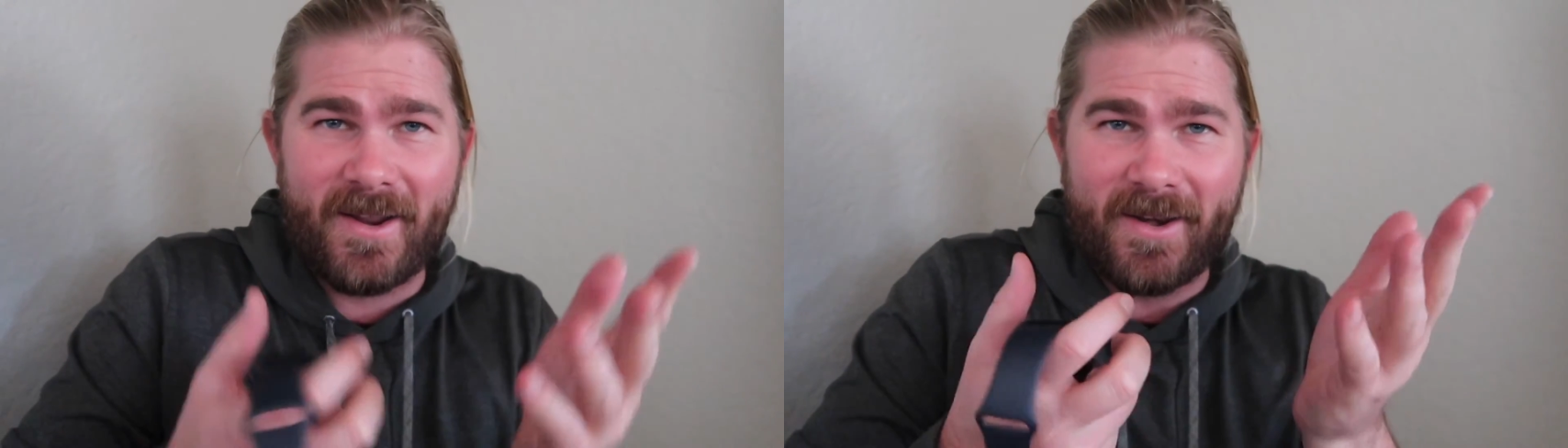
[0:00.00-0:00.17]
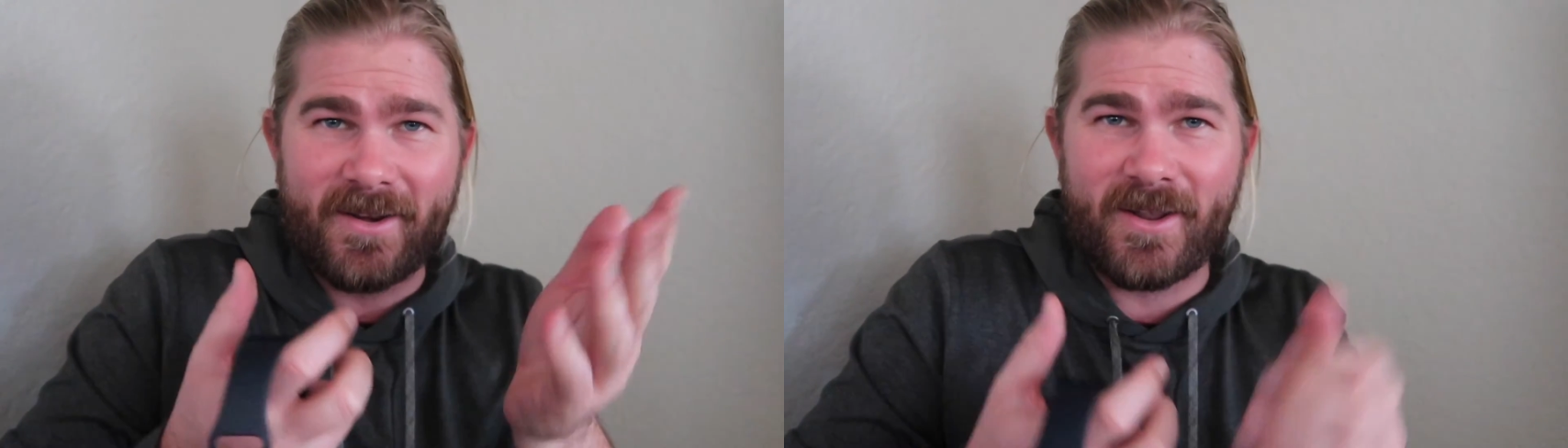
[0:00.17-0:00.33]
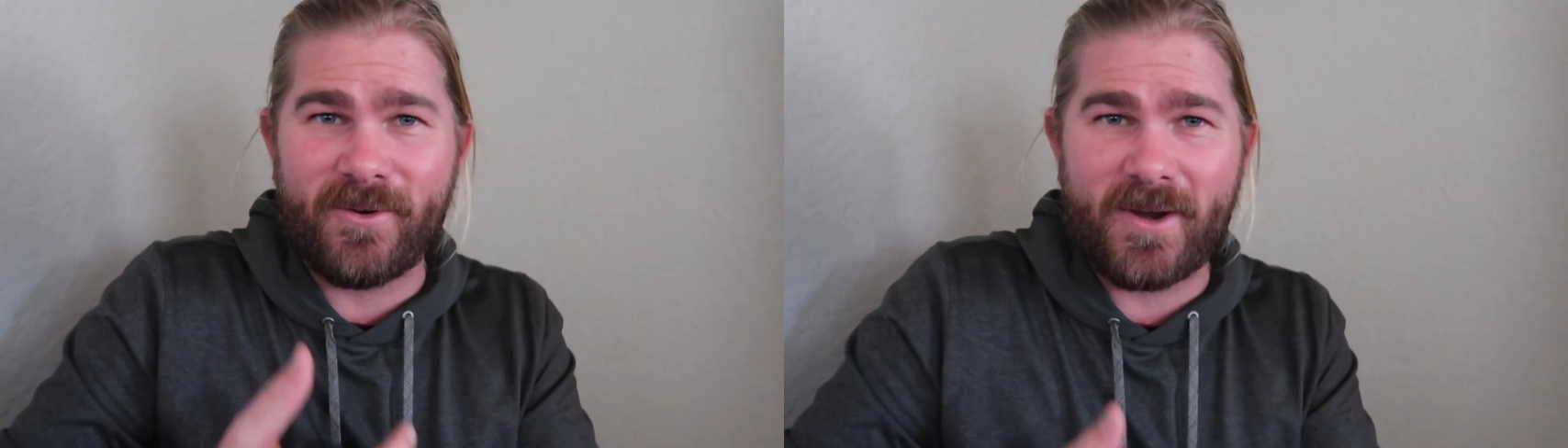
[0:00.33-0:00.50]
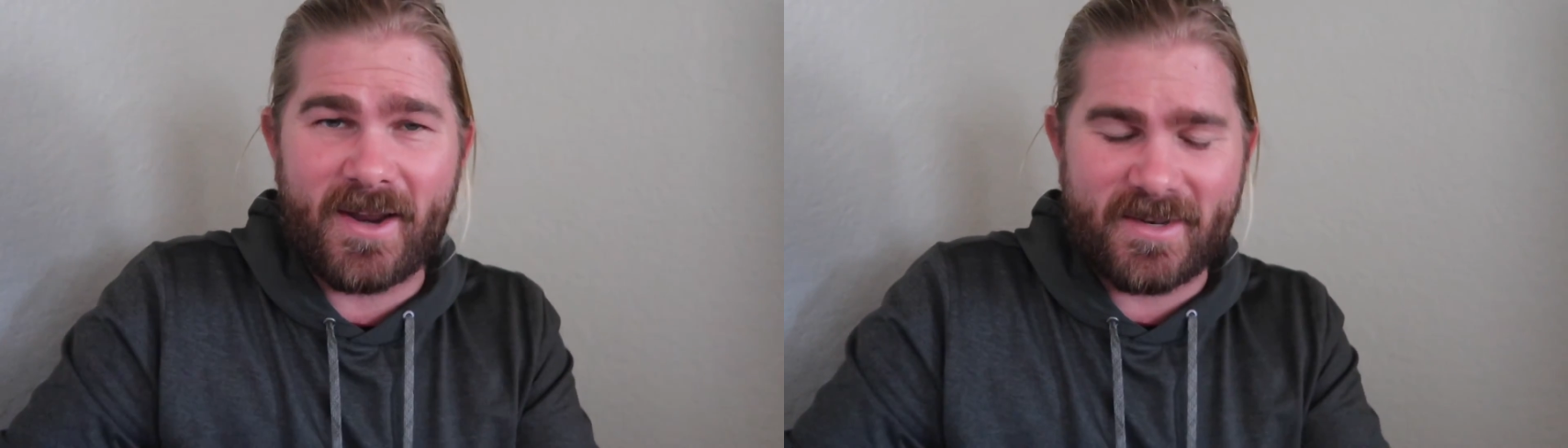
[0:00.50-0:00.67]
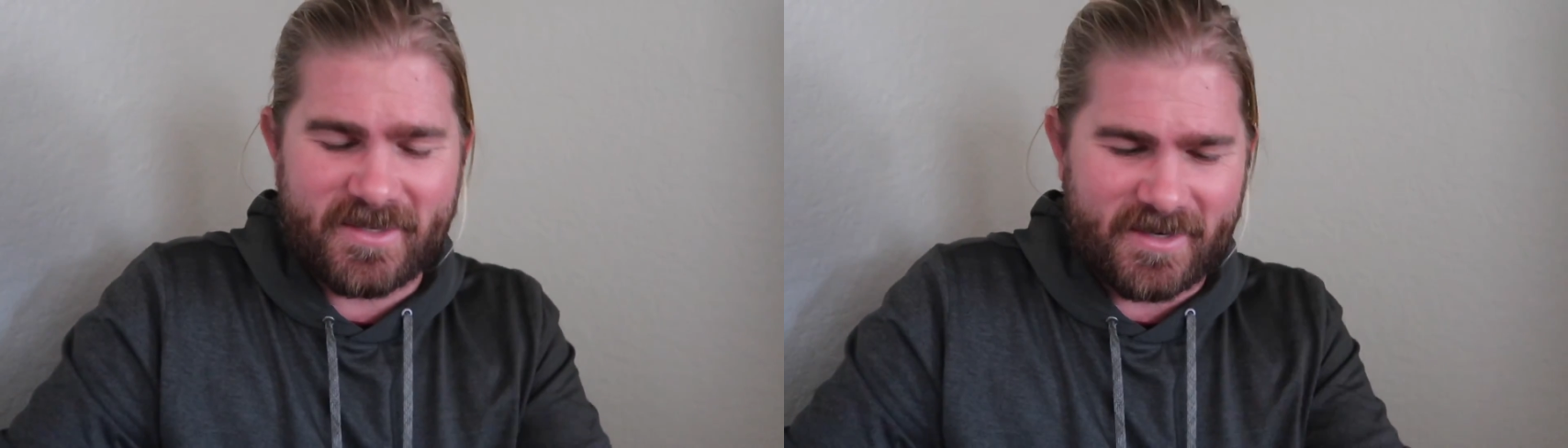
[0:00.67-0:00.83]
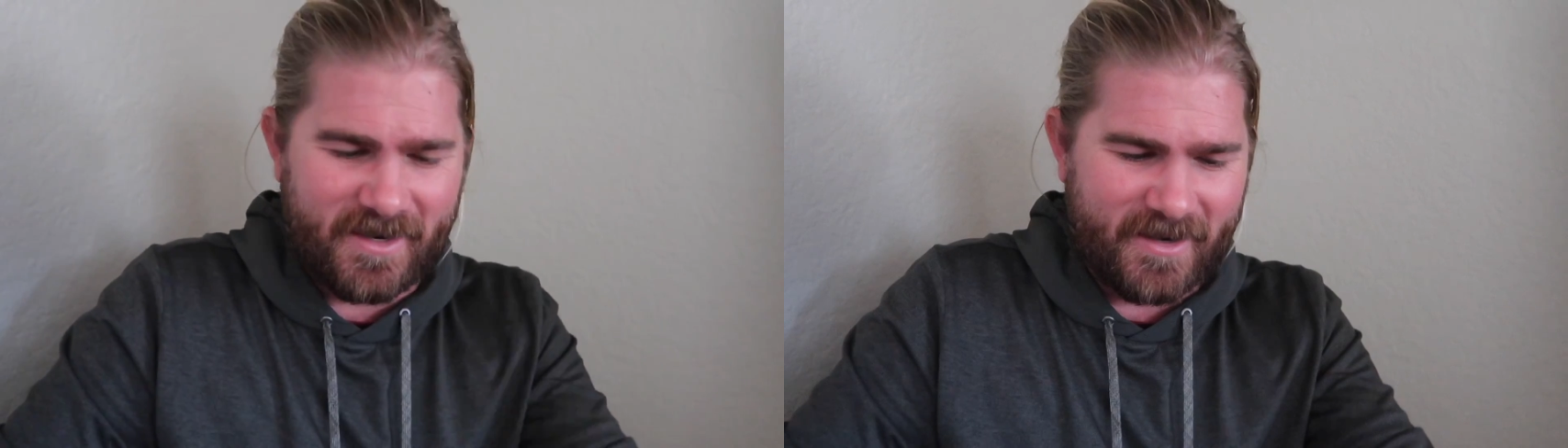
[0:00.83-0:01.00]
and
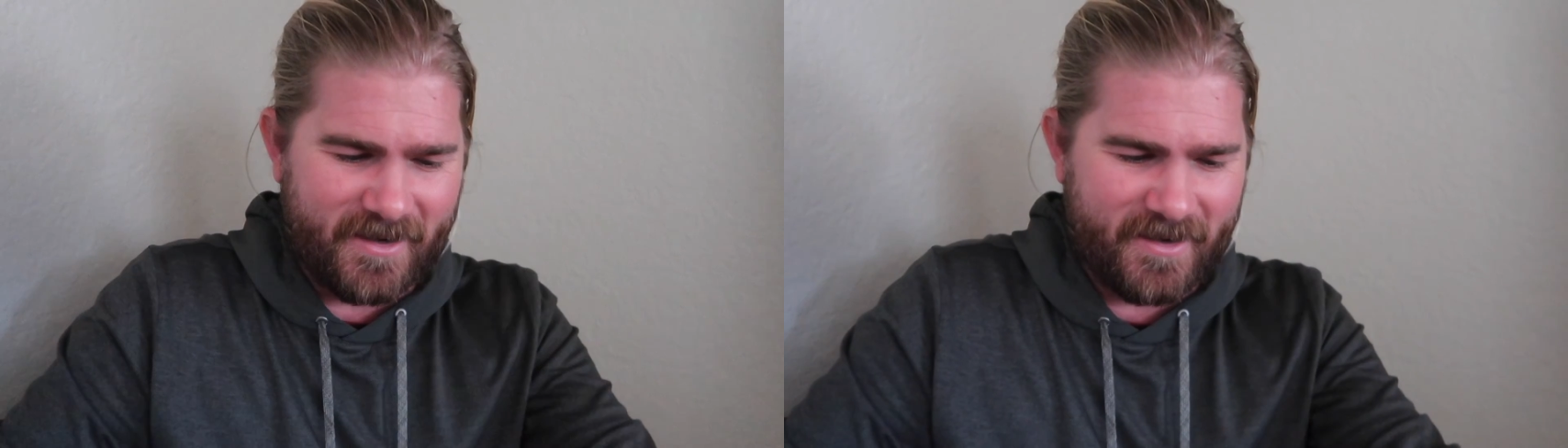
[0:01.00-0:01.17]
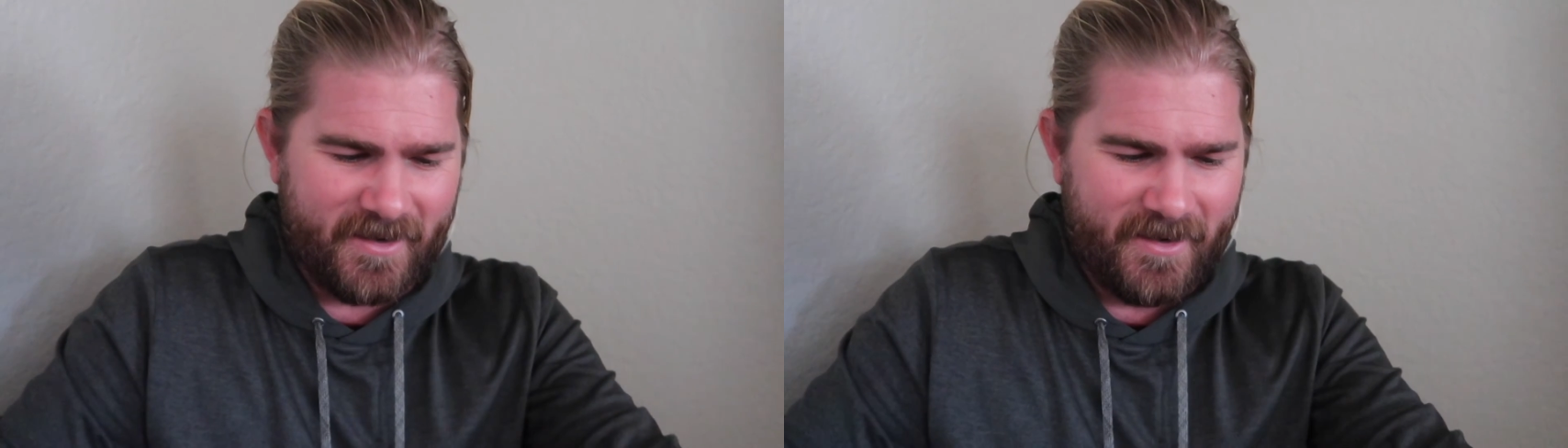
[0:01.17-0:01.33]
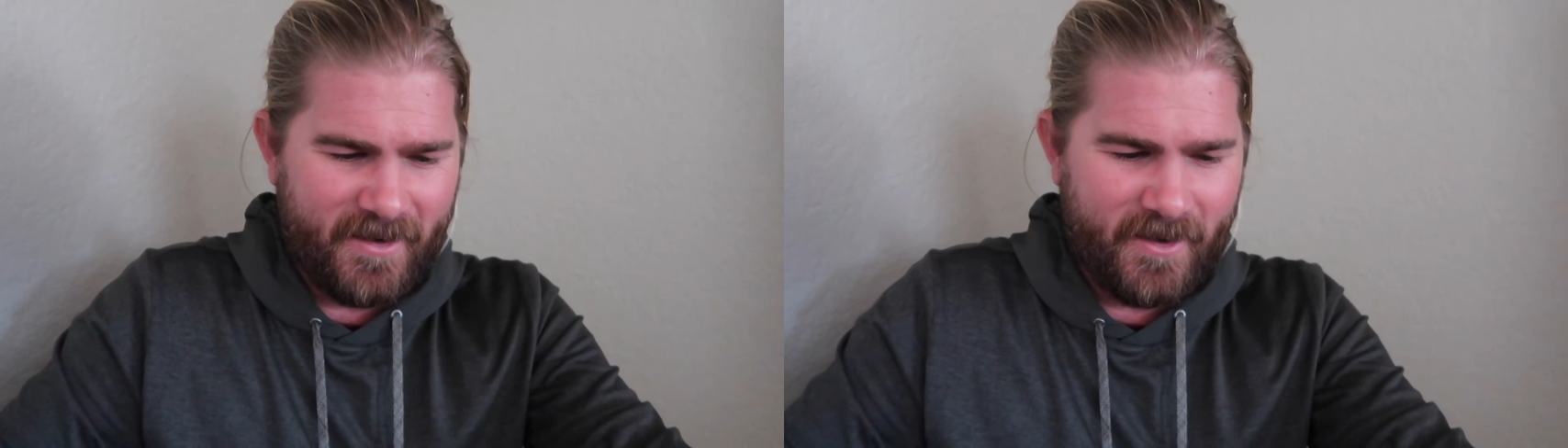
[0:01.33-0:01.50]
congrats on